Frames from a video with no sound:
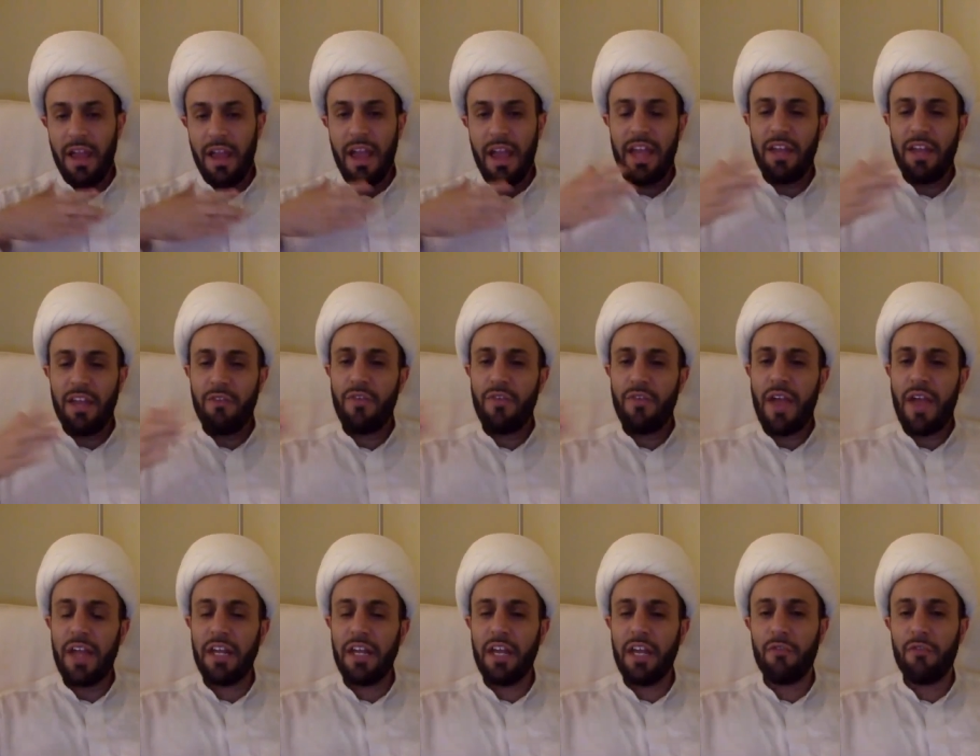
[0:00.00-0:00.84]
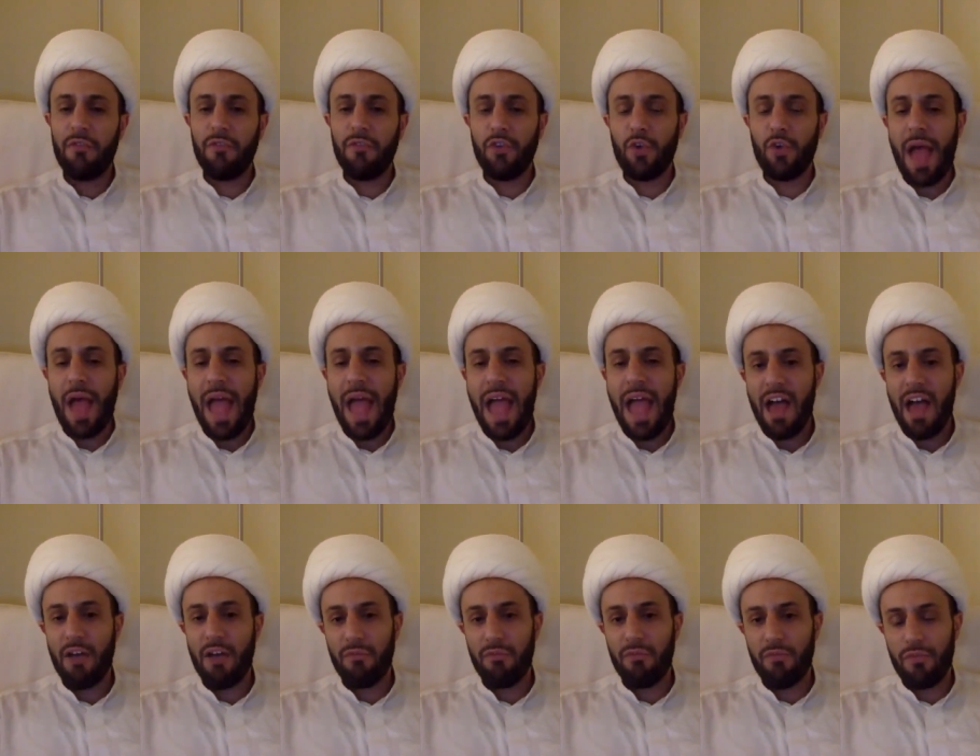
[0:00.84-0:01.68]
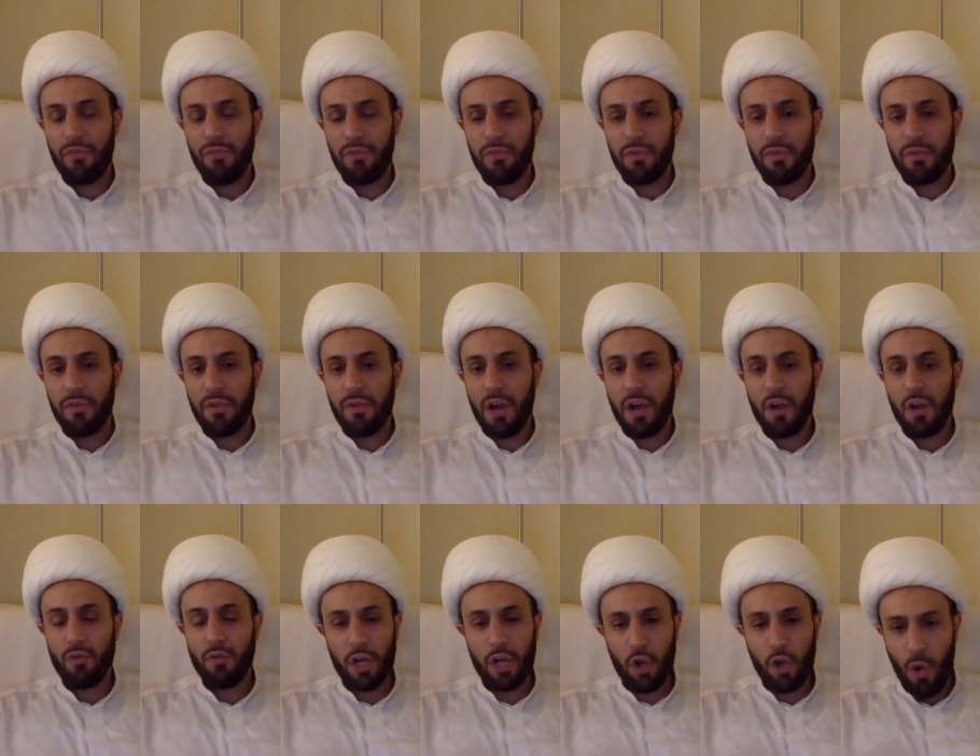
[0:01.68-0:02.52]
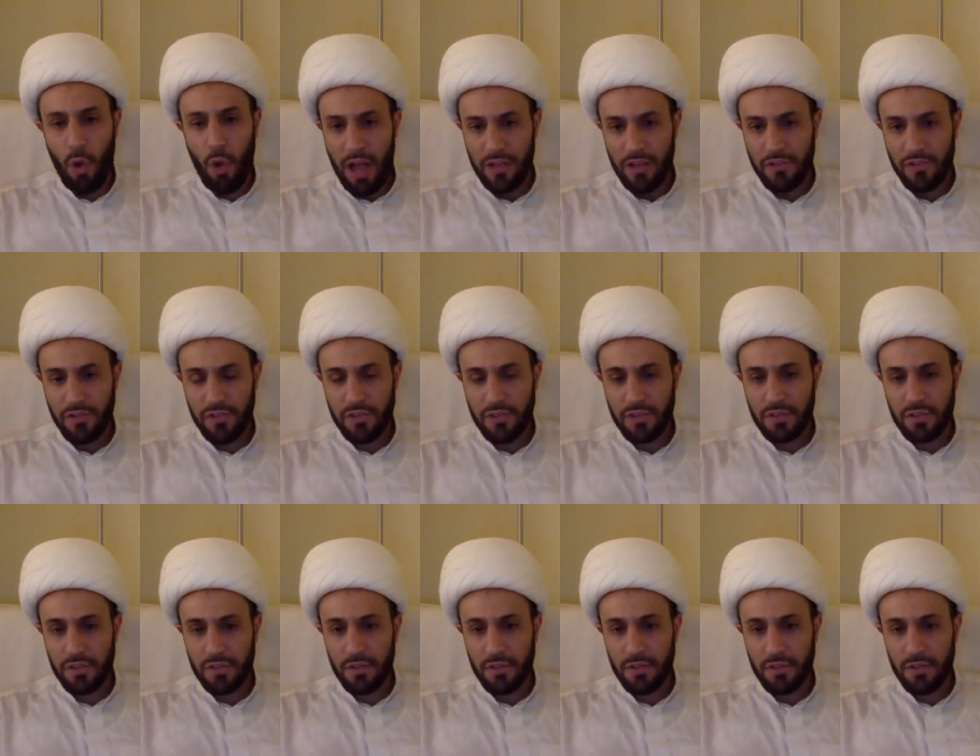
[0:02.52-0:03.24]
And if any of you have a request,